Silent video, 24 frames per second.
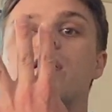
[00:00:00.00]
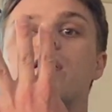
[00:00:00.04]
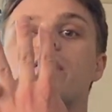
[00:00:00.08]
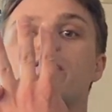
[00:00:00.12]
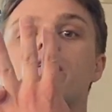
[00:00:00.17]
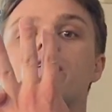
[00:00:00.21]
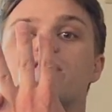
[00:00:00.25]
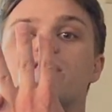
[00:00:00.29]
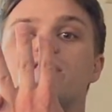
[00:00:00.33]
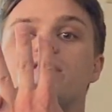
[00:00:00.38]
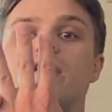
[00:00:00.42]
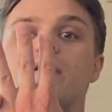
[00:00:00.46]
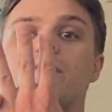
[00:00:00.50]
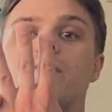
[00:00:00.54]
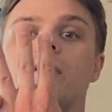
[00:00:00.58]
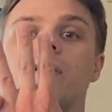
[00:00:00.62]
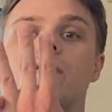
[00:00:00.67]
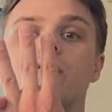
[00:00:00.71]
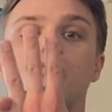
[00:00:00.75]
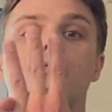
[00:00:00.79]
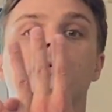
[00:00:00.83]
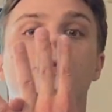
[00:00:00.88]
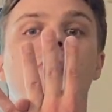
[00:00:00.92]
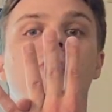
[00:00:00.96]
this is a
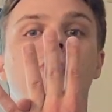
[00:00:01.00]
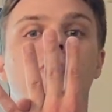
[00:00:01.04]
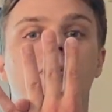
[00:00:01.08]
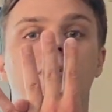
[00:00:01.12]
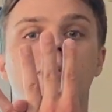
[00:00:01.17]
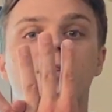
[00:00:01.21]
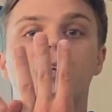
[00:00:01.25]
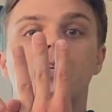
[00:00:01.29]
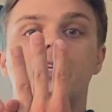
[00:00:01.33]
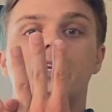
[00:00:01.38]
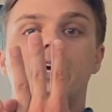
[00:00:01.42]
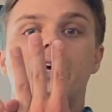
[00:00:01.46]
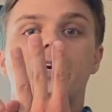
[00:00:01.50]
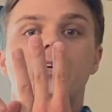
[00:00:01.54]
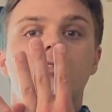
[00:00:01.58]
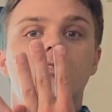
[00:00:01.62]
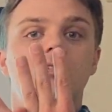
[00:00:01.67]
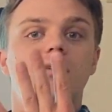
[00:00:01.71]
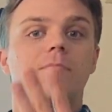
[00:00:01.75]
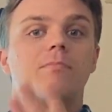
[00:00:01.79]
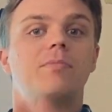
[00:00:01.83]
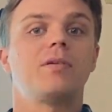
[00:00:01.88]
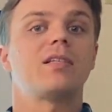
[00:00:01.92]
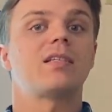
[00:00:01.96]
month with 30
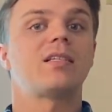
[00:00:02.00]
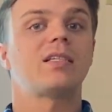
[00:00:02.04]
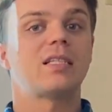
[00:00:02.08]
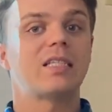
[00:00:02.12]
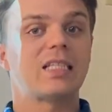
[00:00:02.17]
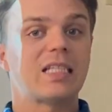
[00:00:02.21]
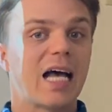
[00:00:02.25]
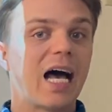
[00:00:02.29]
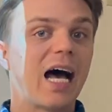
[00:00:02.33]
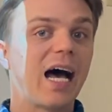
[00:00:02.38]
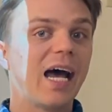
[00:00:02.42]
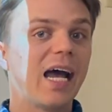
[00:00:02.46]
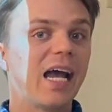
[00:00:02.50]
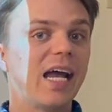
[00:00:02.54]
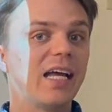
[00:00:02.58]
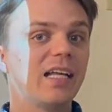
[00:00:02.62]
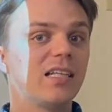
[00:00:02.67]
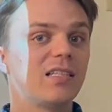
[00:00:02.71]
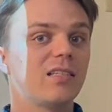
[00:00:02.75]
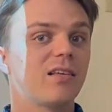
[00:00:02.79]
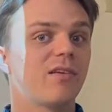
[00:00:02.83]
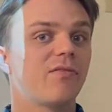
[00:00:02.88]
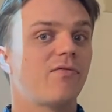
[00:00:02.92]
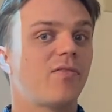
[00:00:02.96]
days,
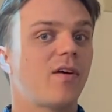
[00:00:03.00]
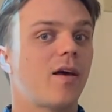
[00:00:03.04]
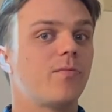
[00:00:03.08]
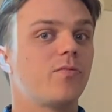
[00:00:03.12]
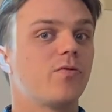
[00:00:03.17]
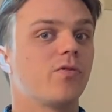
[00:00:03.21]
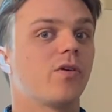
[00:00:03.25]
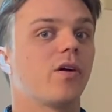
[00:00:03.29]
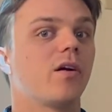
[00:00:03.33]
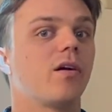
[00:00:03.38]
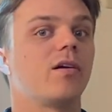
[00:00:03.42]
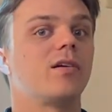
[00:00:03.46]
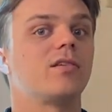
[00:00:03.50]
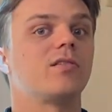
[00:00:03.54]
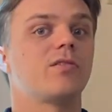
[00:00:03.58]
besides February.